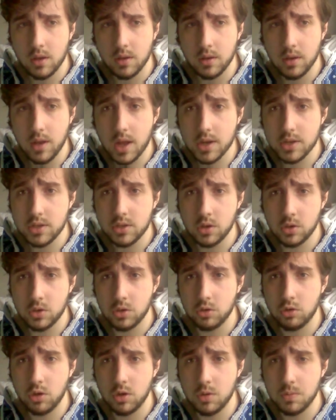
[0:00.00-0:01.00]
large
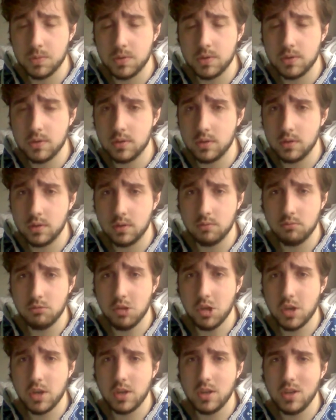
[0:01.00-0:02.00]
social groups,
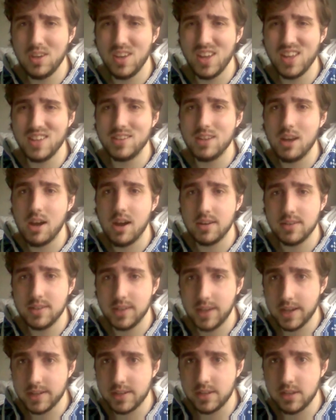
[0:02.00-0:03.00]
it's hard to
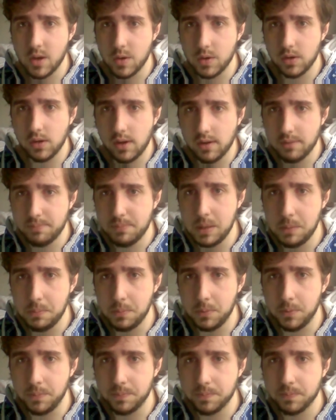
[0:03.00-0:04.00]
get to know a lot of
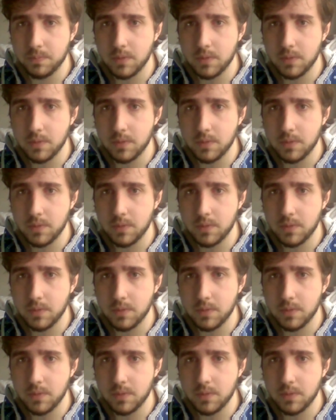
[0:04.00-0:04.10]
people.